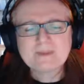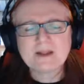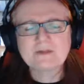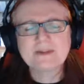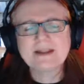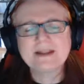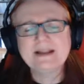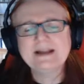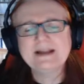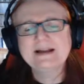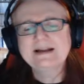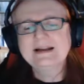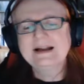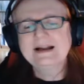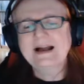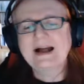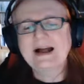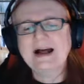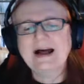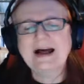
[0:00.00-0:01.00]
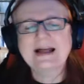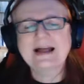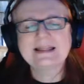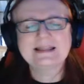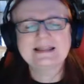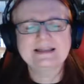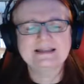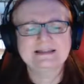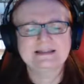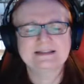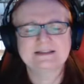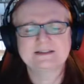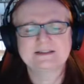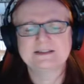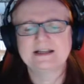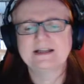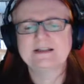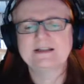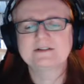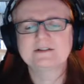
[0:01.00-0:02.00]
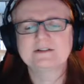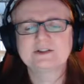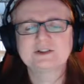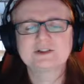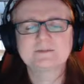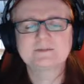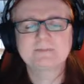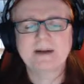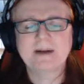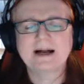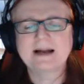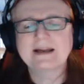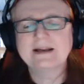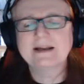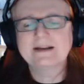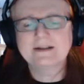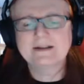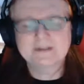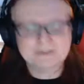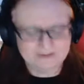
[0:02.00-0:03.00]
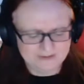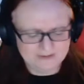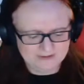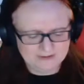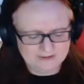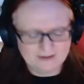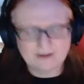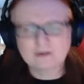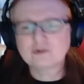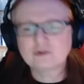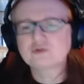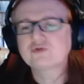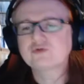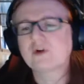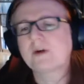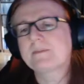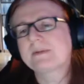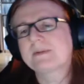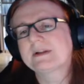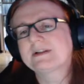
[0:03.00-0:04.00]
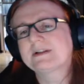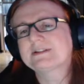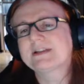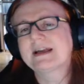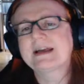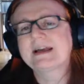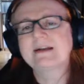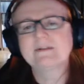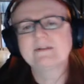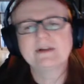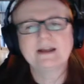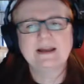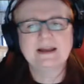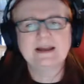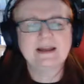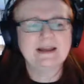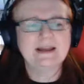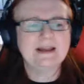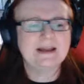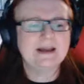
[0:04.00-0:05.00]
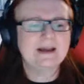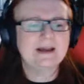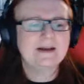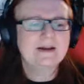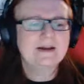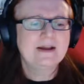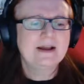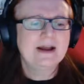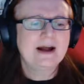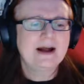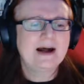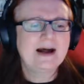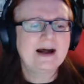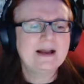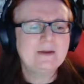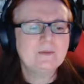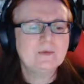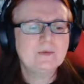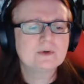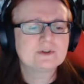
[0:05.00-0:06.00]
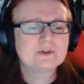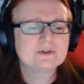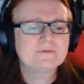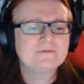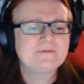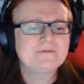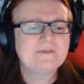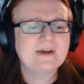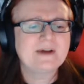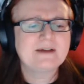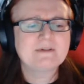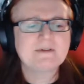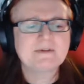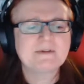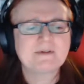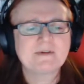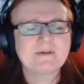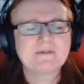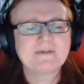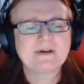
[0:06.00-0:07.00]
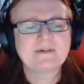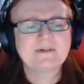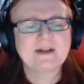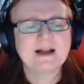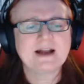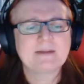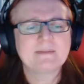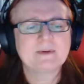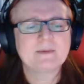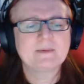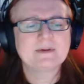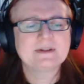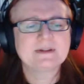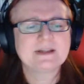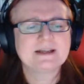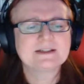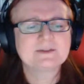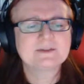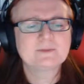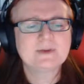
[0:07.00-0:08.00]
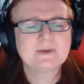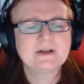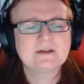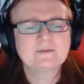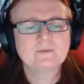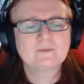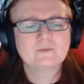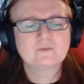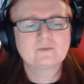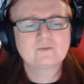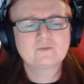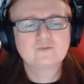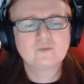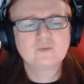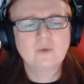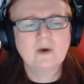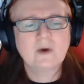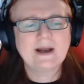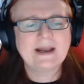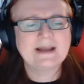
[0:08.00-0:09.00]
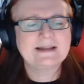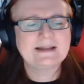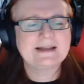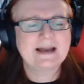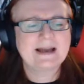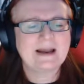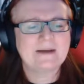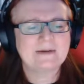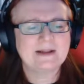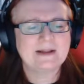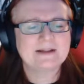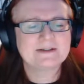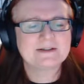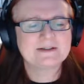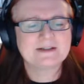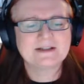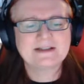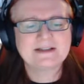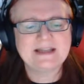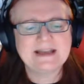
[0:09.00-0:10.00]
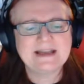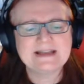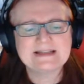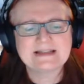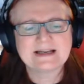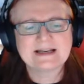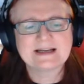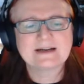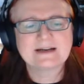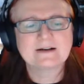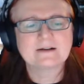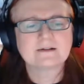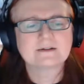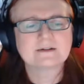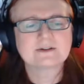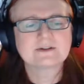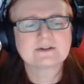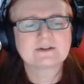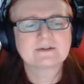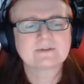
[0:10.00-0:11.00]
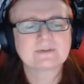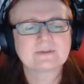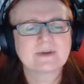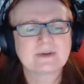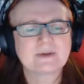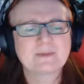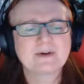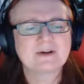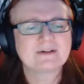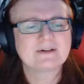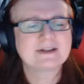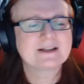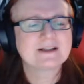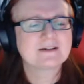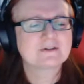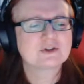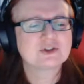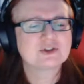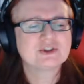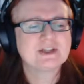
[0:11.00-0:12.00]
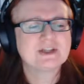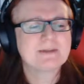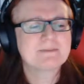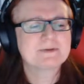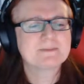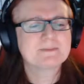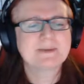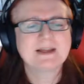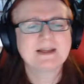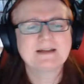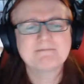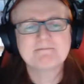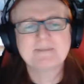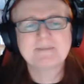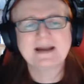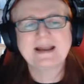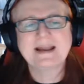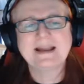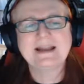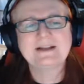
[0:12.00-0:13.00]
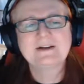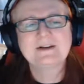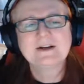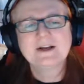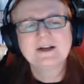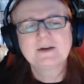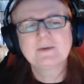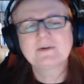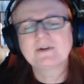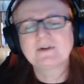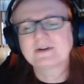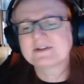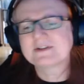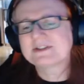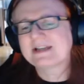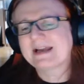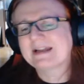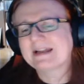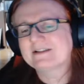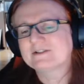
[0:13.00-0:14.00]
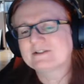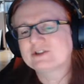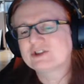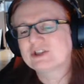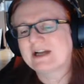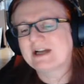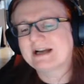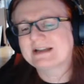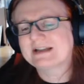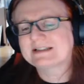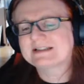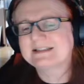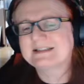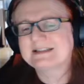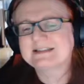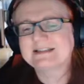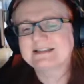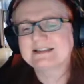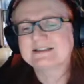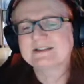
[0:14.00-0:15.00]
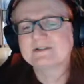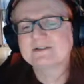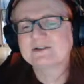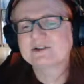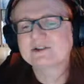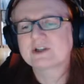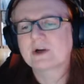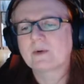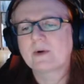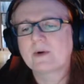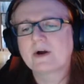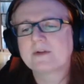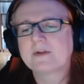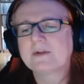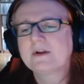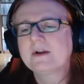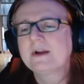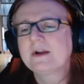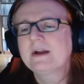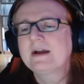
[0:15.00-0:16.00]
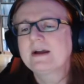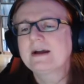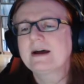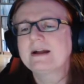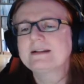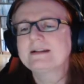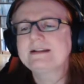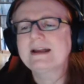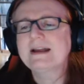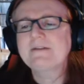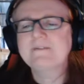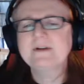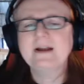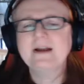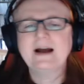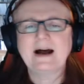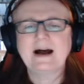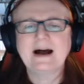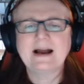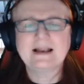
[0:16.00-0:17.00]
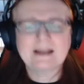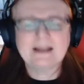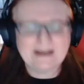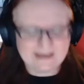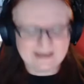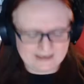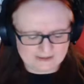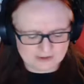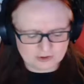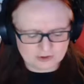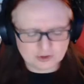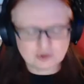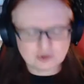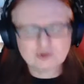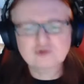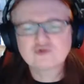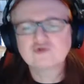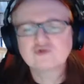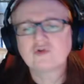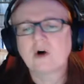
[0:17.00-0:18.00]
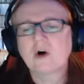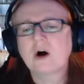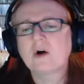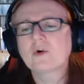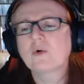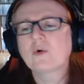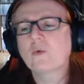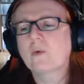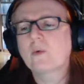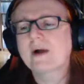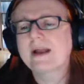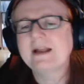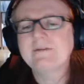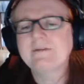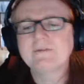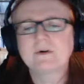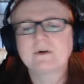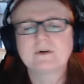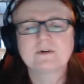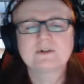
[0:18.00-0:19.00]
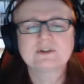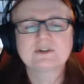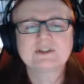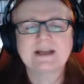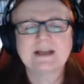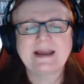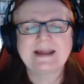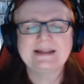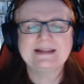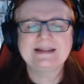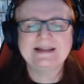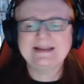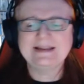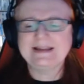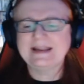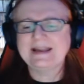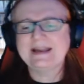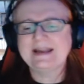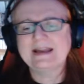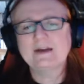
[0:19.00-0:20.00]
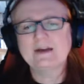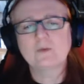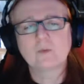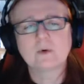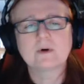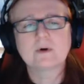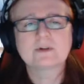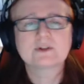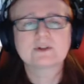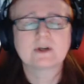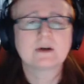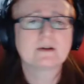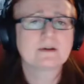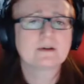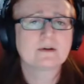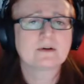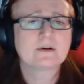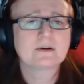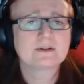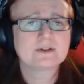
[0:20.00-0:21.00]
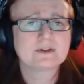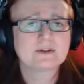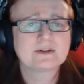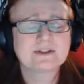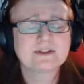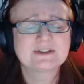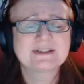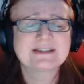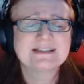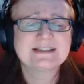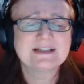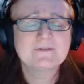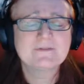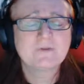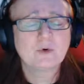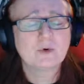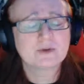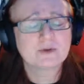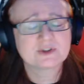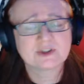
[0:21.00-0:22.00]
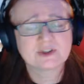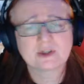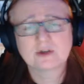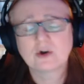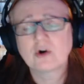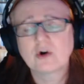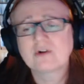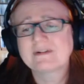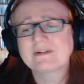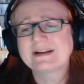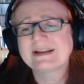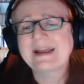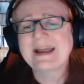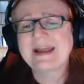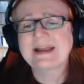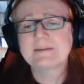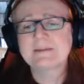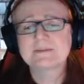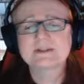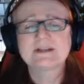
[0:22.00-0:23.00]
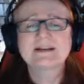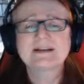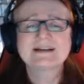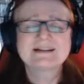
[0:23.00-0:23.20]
The Athens inspired Acropolis area here. I was very, very, very happy with this. And we're way down into the details where we've got little ships being made. We've got tents, shack cities, and so on. A definite highlight and a strong way for us to end the year was on Lokatoy City for Zagora Games.